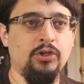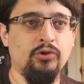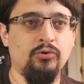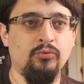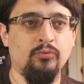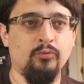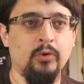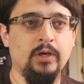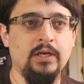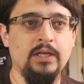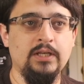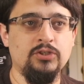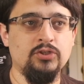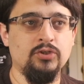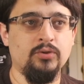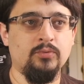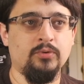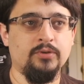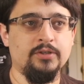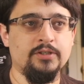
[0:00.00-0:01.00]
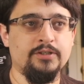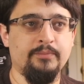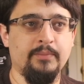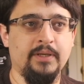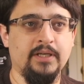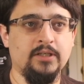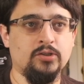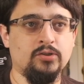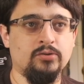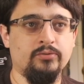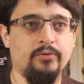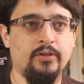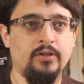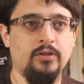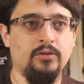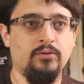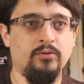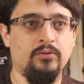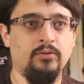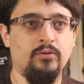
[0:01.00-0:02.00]
you really do want to make sure that
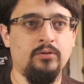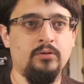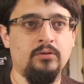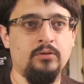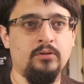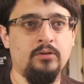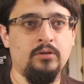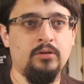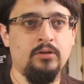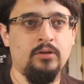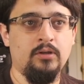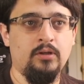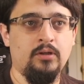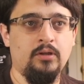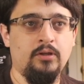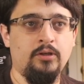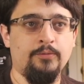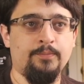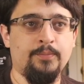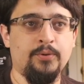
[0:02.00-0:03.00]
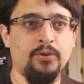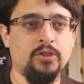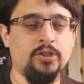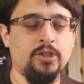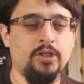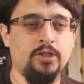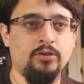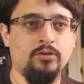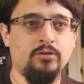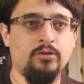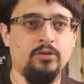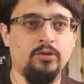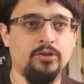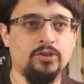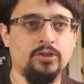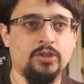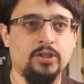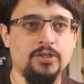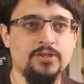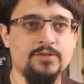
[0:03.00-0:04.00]
you're you're pushing your
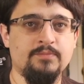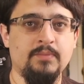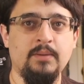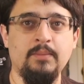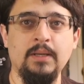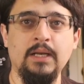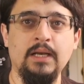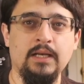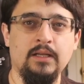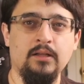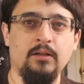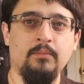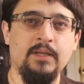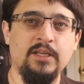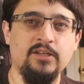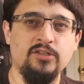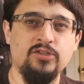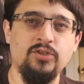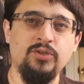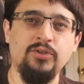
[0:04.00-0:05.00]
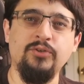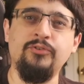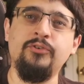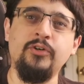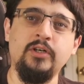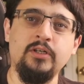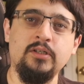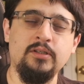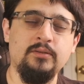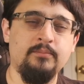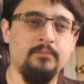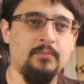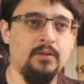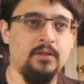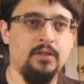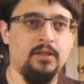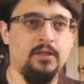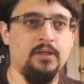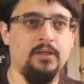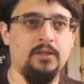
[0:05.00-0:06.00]
contrast maybe a little bit too far.
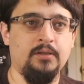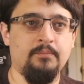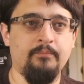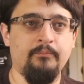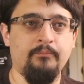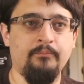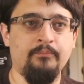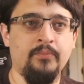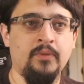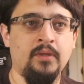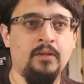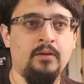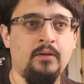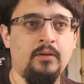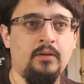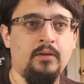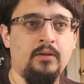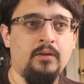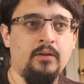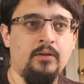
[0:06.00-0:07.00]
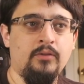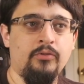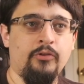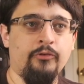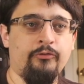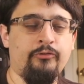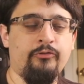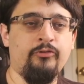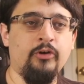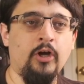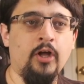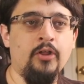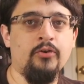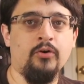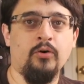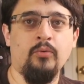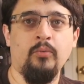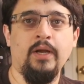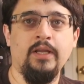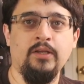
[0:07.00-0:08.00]
Um, the
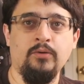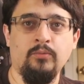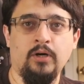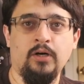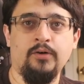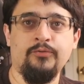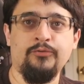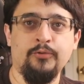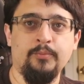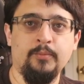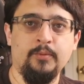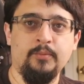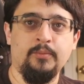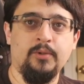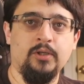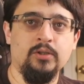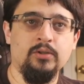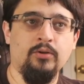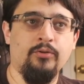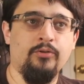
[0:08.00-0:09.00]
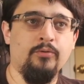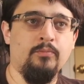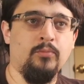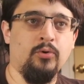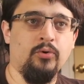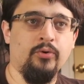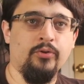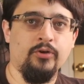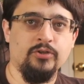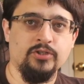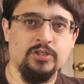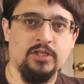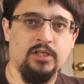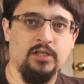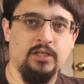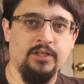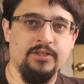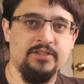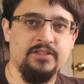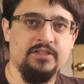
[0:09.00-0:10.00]
further away you are from a model, the more those
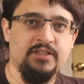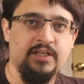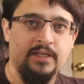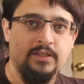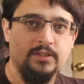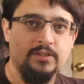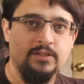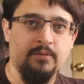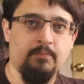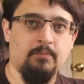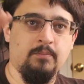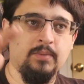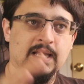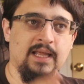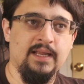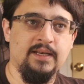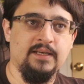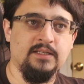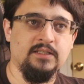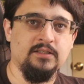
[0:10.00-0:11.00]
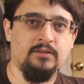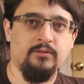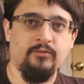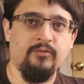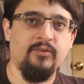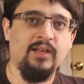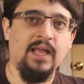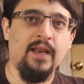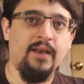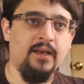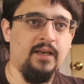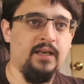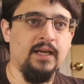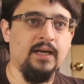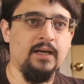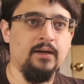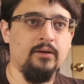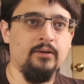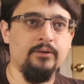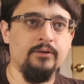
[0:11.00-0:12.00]
colors tend to blend and flatten
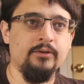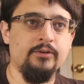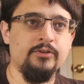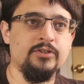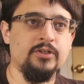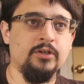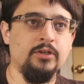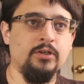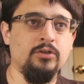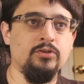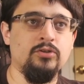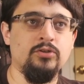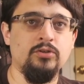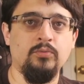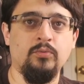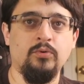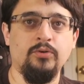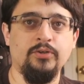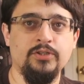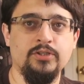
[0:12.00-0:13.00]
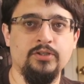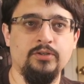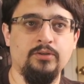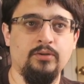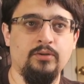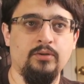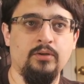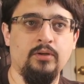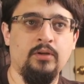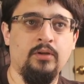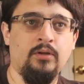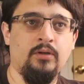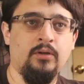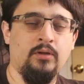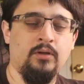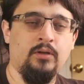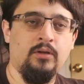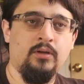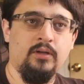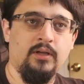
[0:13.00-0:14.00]
down. So you do want to
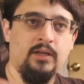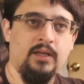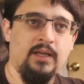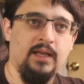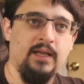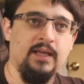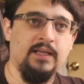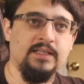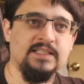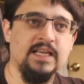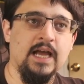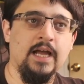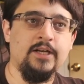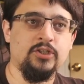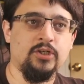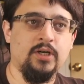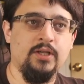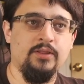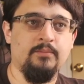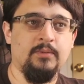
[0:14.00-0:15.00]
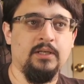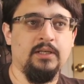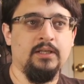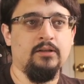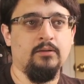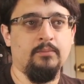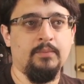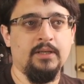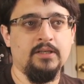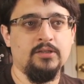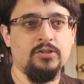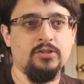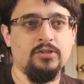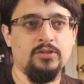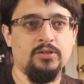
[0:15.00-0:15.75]
exaggerate them a little bit